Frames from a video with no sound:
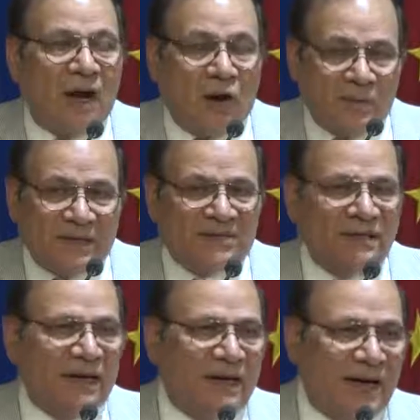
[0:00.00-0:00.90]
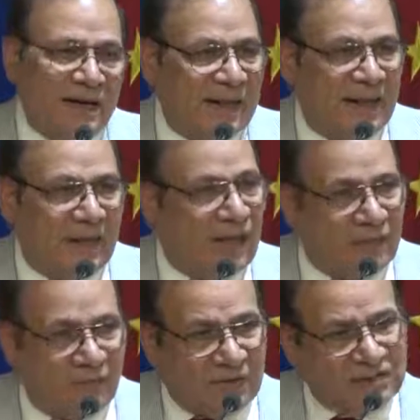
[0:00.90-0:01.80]
How much it can take?
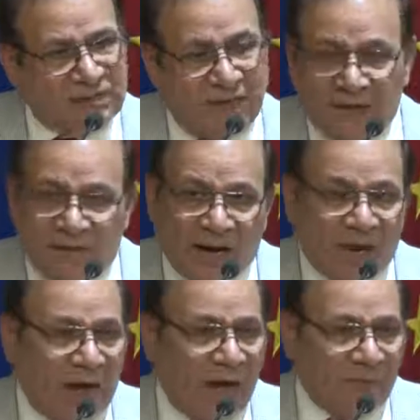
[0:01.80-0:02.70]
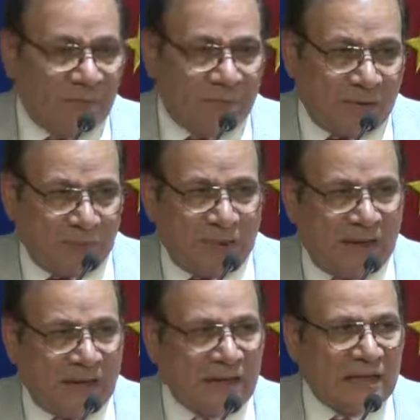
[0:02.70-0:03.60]
I wish, and I am a
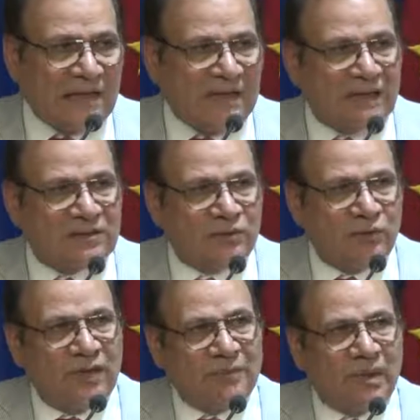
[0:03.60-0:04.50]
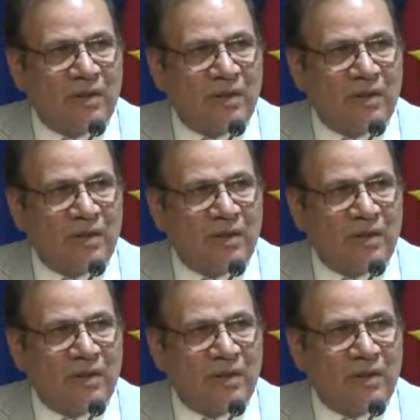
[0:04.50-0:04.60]
proponent that solar